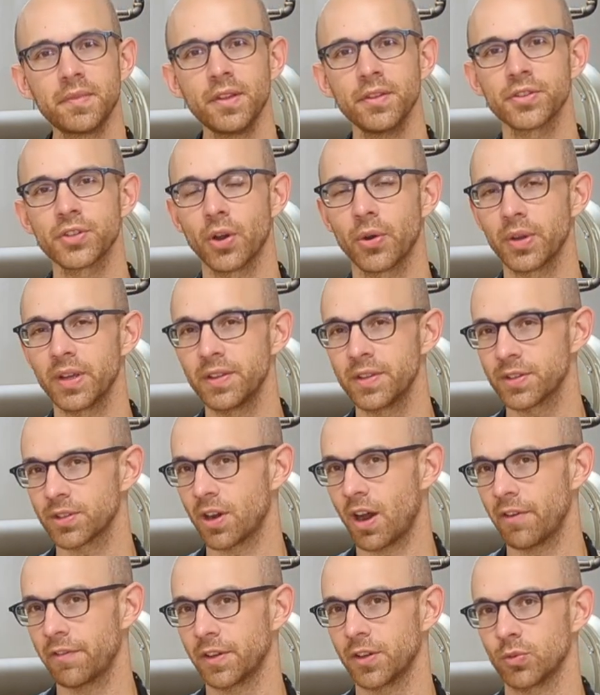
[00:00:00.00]
So in this
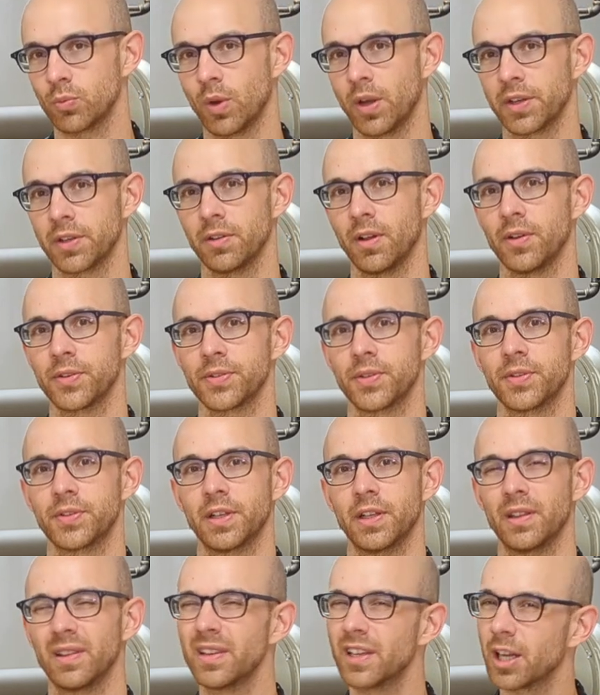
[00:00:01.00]
coffee as well, you'll also see
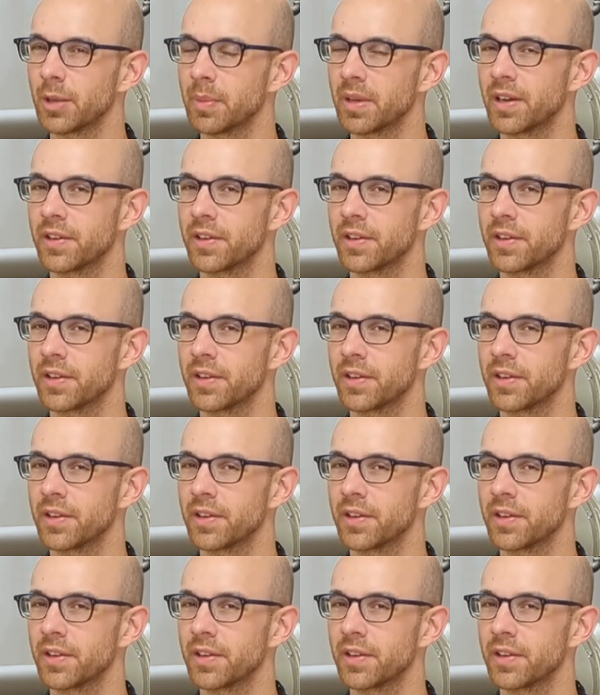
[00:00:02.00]
a little bit